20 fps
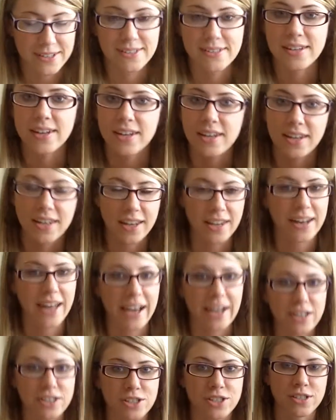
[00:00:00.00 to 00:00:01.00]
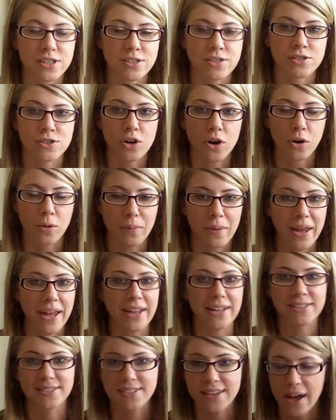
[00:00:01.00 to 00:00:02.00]
city connections are
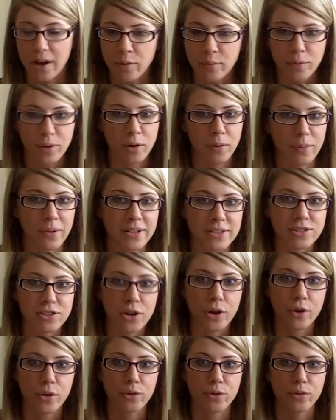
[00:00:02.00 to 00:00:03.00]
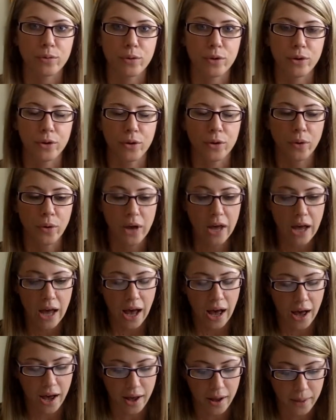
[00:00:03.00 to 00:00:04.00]
made, sound permits go through,
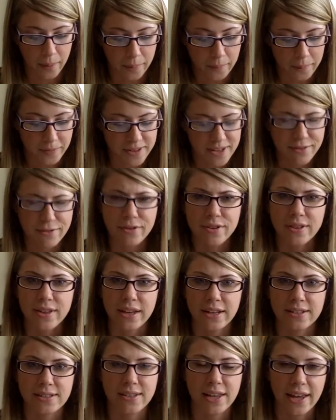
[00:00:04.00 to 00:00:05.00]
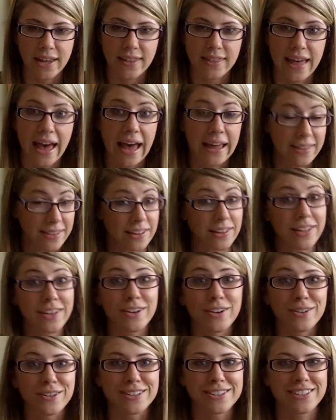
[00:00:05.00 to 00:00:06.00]
different things like that, the
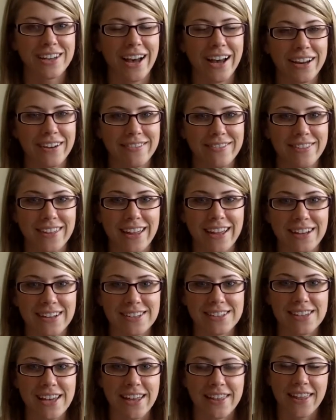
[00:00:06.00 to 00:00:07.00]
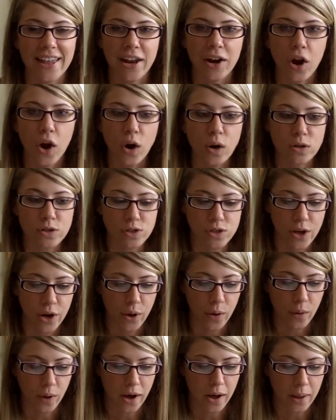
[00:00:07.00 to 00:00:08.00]
legal side of things, and then
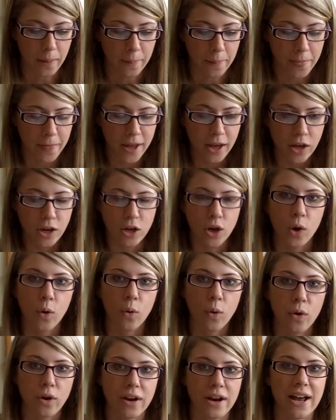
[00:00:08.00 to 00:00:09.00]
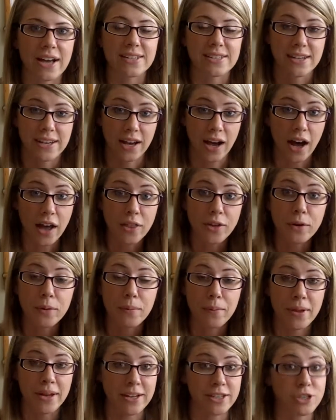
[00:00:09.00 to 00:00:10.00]
also, you know, organizing
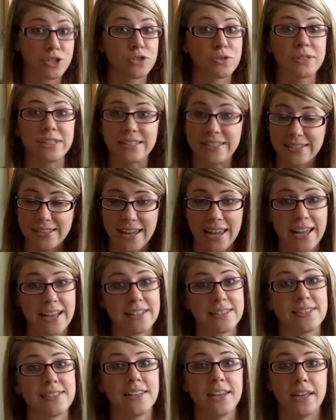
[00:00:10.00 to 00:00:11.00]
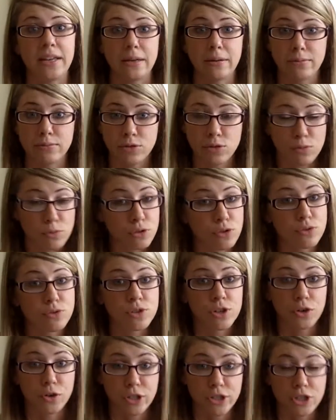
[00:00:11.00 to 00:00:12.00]
other ministries, dance teams,
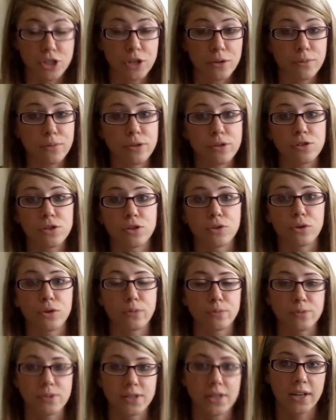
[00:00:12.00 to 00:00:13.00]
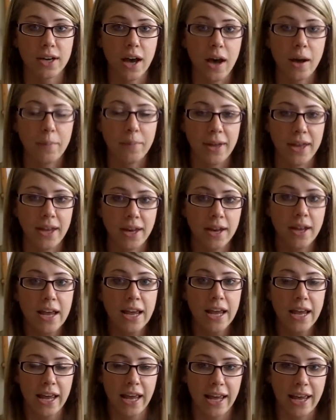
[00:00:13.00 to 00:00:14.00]
music, Christian music groups to come in
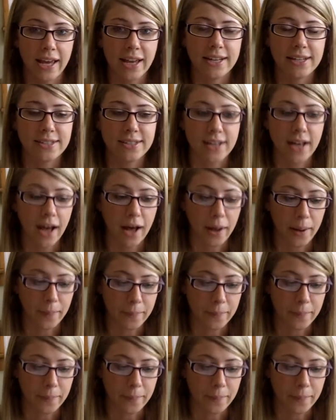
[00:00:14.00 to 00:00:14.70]
and